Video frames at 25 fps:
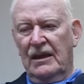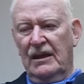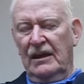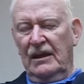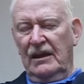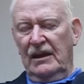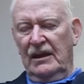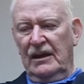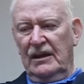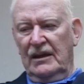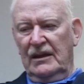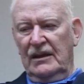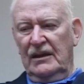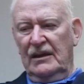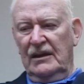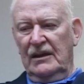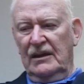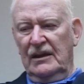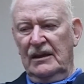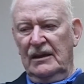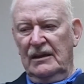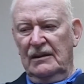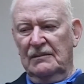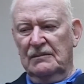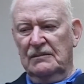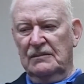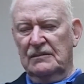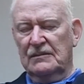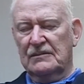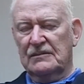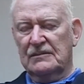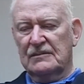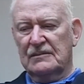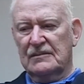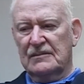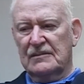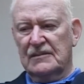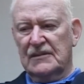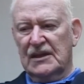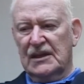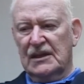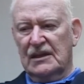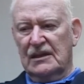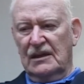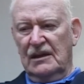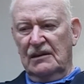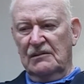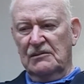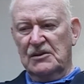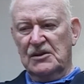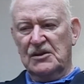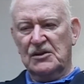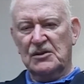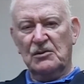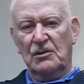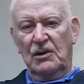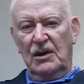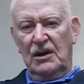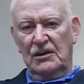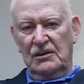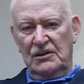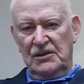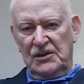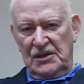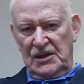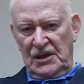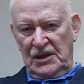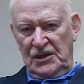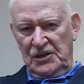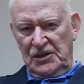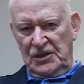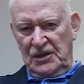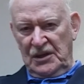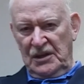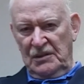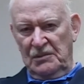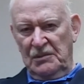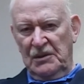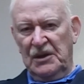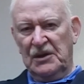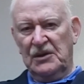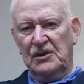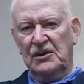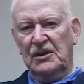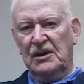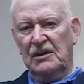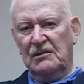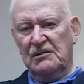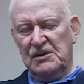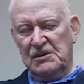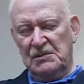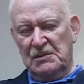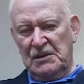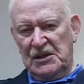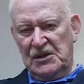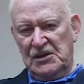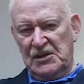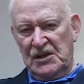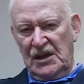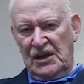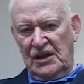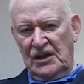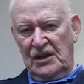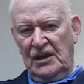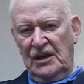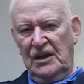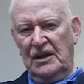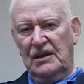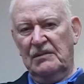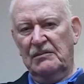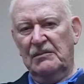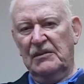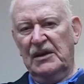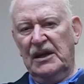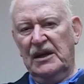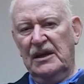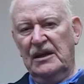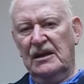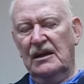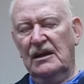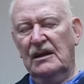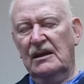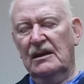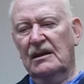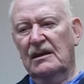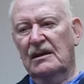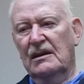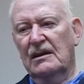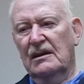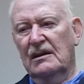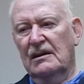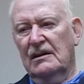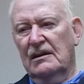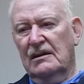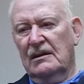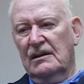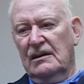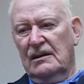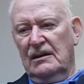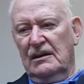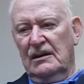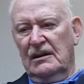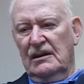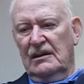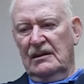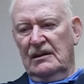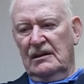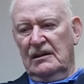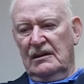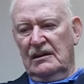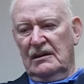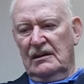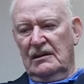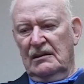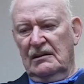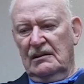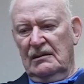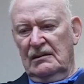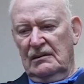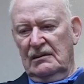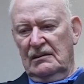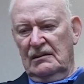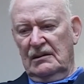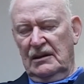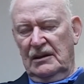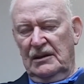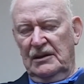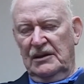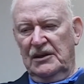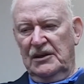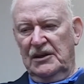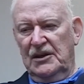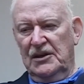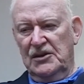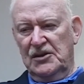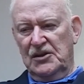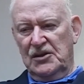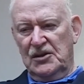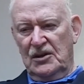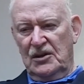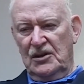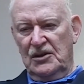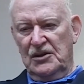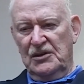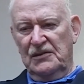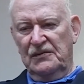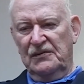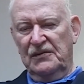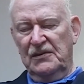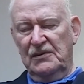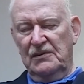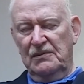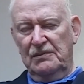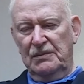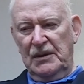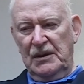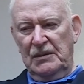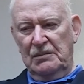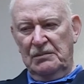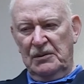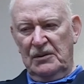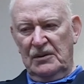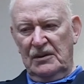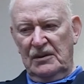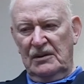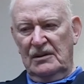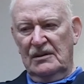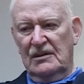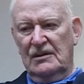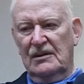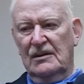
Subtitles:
And I was Squadron Section Commander. That was my second command. And I had to discharge a few people.